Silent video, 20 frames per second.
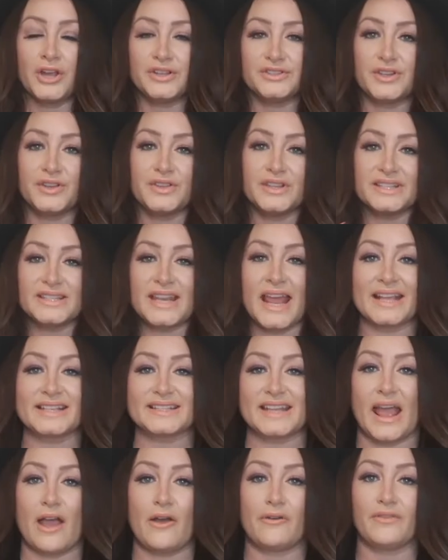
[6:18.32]
So this next
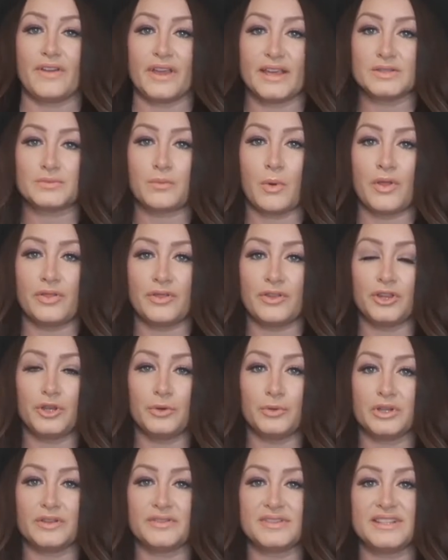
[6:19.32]
outfit is one that you
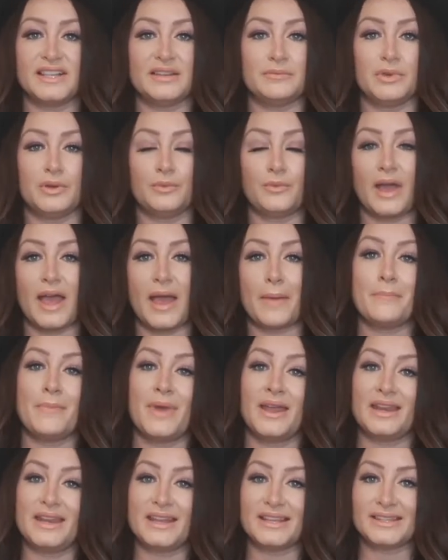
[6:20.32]
will have seen me wear
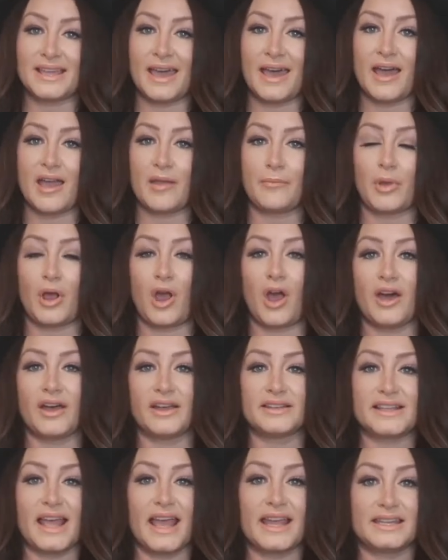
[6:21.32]
many a time
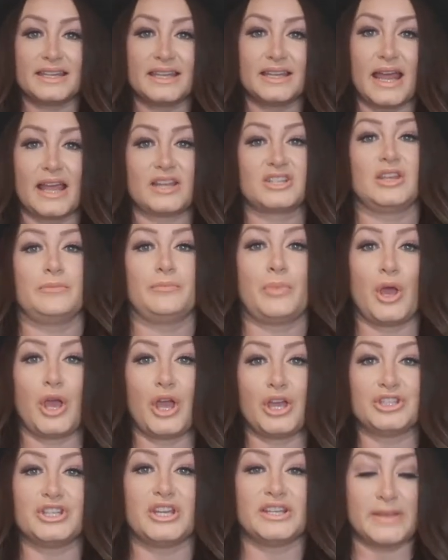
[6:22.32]
because I did actually
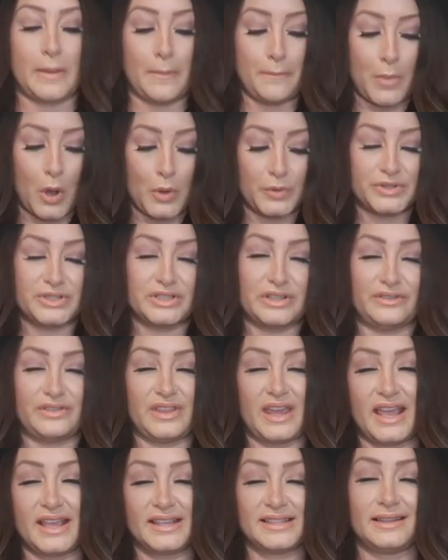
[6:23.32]
purchase most of
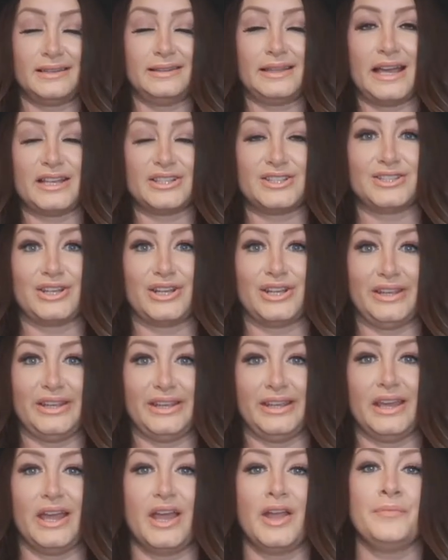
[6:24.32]
this last
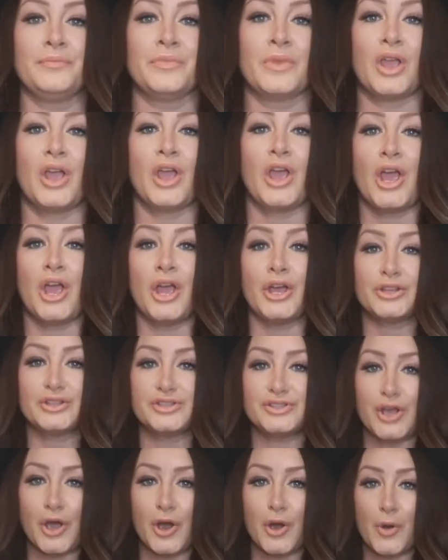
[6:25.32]
year.
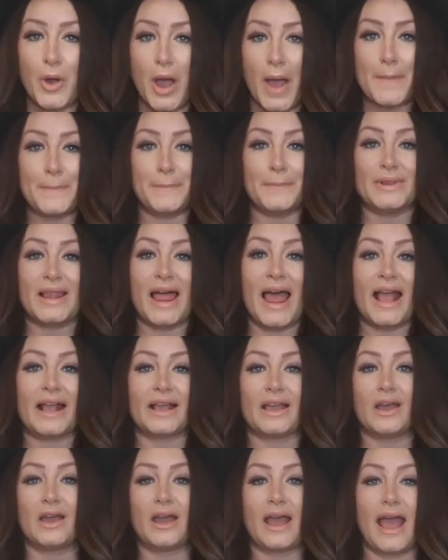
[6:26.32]
So a
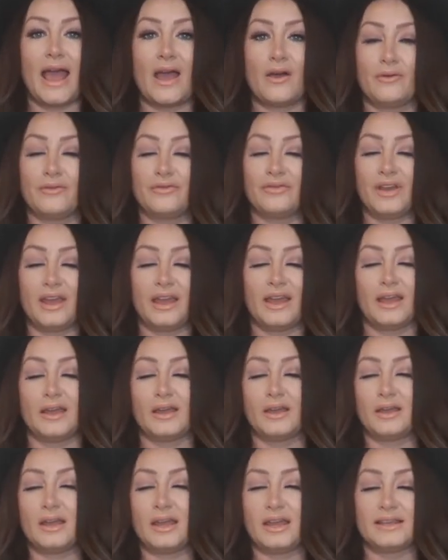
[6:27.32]
black
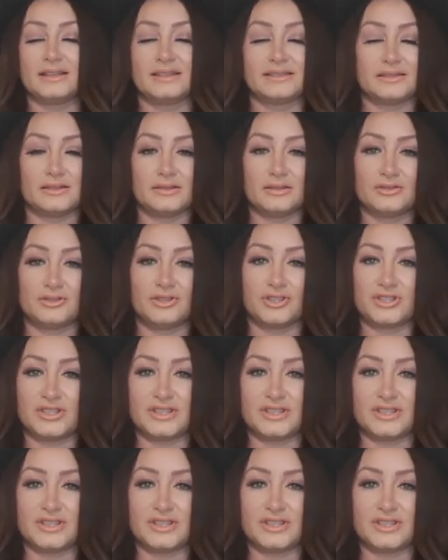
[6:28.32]
outfit is just